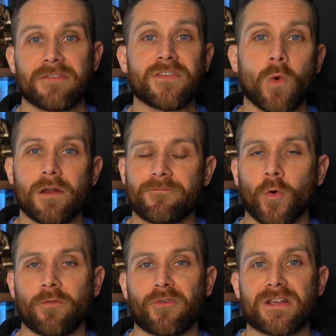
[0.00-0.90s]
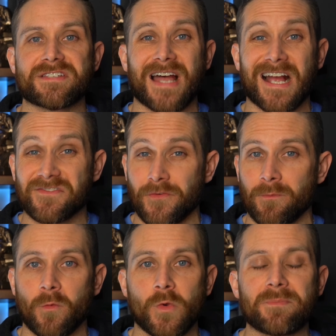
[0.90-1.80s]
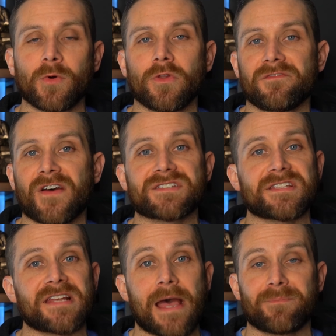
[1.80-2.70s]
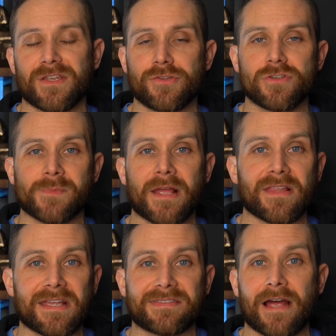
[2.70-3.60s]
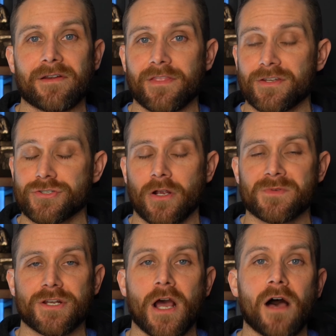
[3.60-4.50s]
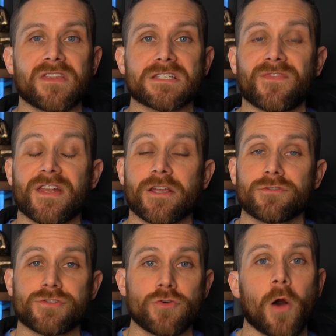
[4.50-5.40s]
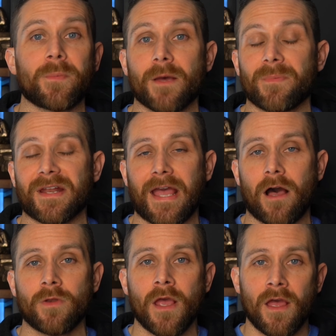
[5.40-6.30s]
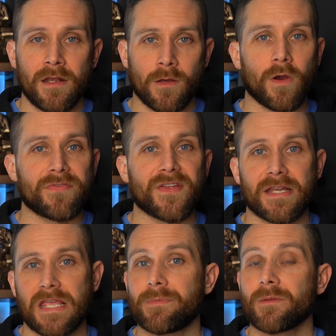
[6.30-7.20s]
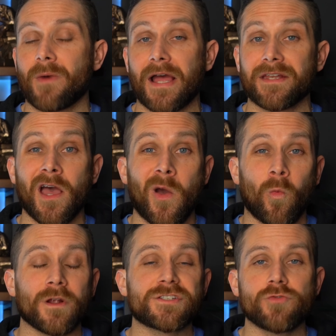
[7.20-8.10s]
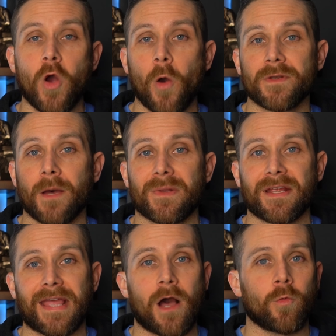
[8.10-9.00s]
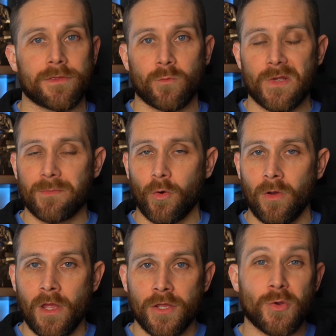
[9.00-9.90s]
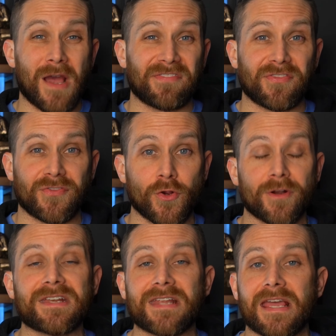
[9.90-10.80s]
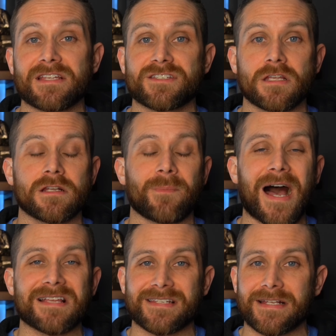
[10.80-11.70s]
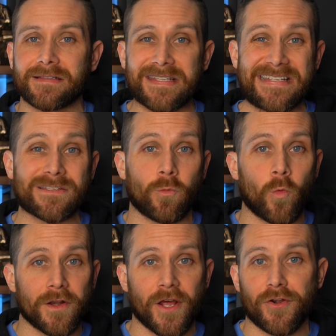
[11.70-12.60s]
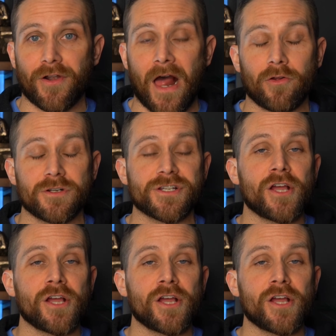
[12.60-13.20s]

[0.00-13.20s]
If you want 4 free stocks from the Webull investing app, then use my link down in the description of this video to open up an account. Now, one thing to keep in mind, once you open up an account with Webull, you have 30 days to deposit at least $100